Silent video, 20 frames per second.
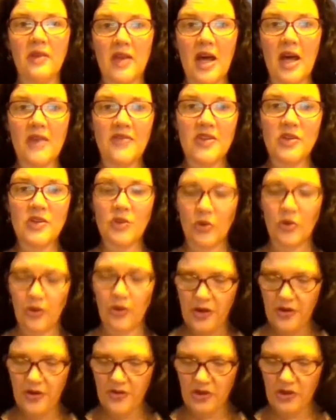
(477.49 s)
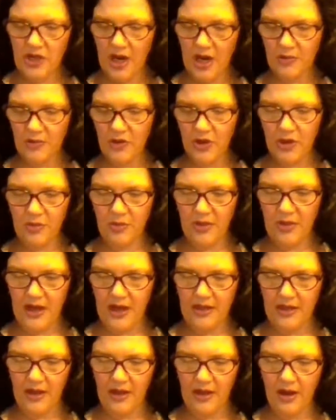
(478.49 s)
We talked about a lot of these earlier in
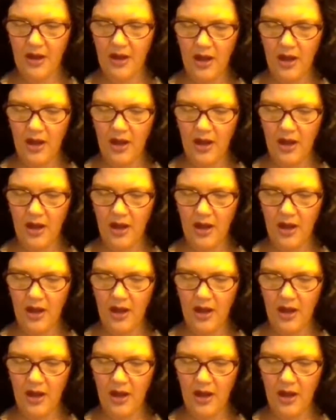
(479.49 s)
the chapter.